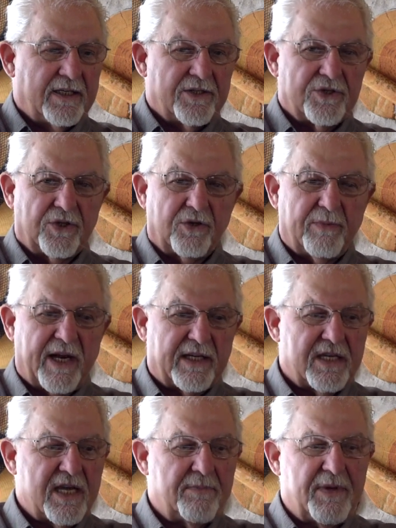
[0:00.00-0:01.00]
So by
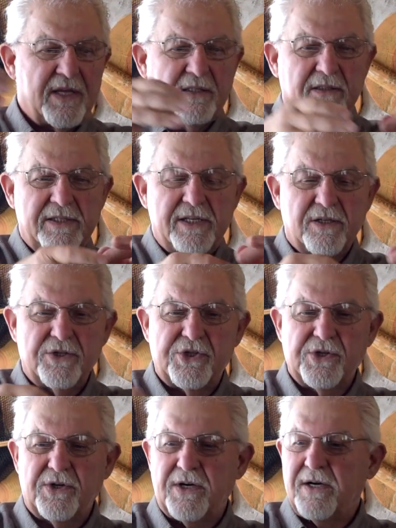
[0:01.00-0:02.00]
keeping the leader
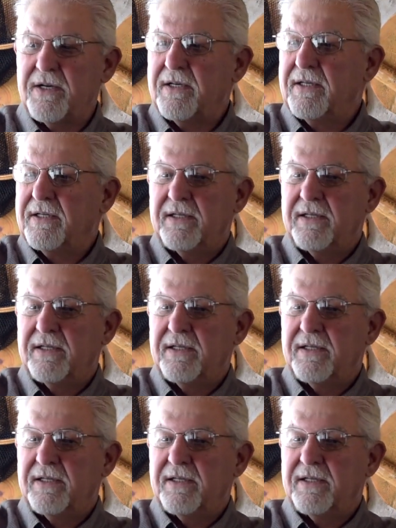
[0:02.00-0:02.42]
short,